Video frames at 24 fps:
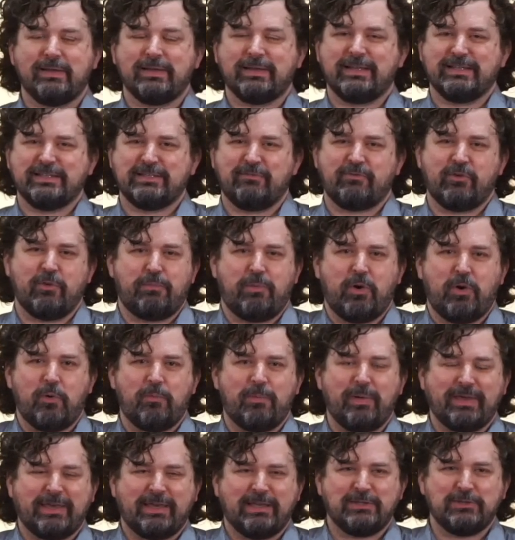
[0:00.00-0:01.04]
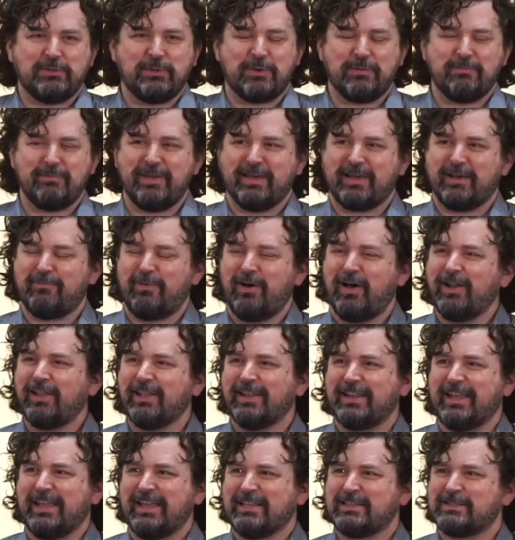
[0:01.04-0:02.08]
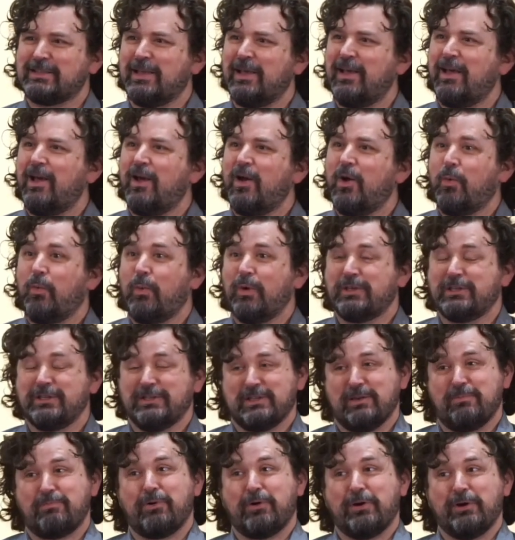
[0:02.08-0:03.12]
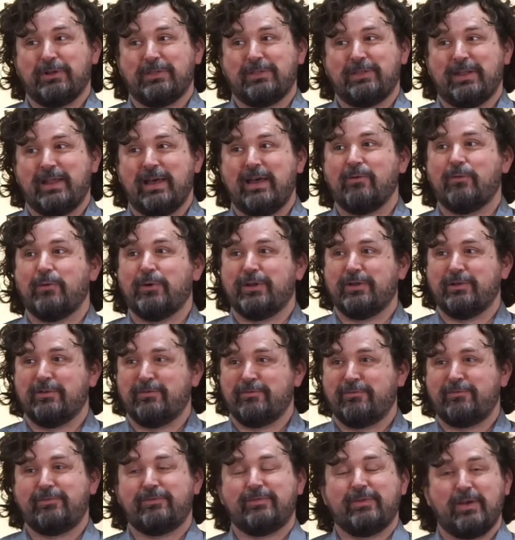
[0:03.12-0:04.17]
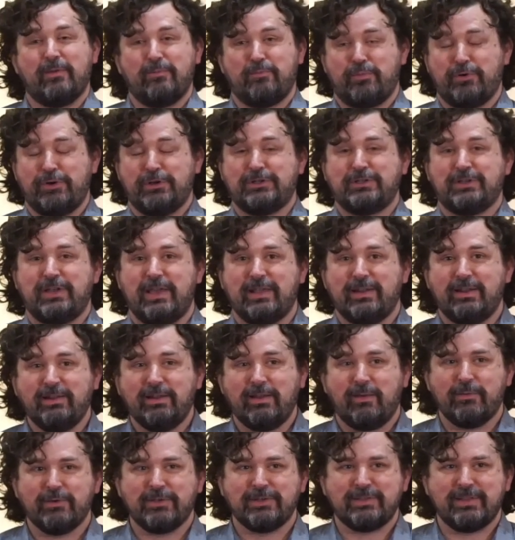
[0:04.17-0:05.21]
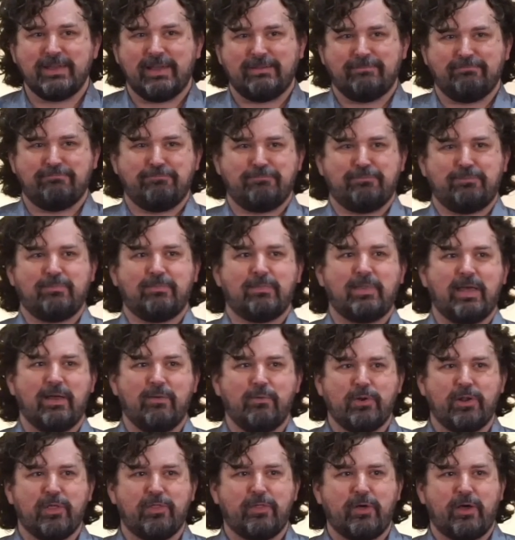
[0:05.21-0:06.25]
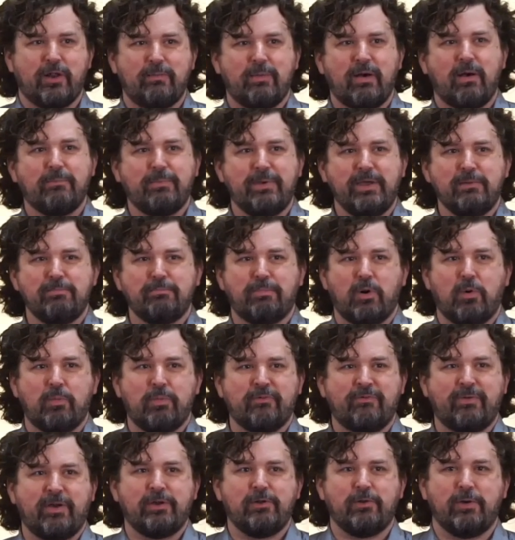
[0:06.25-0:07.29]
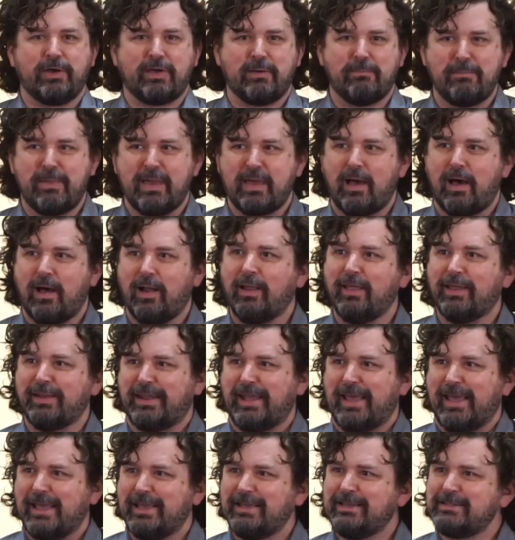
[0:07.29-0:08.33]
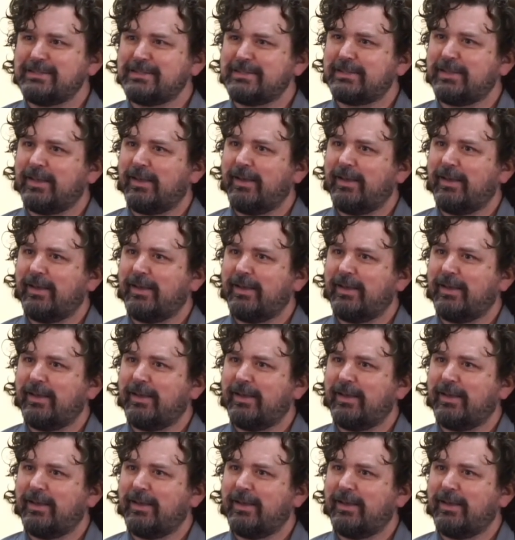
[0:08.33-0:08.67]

because if you're pope, I guess you can make up holidays, which is a perk that I would have appreciated. I wish that I would have thought about being pope if I knew I can make holidays.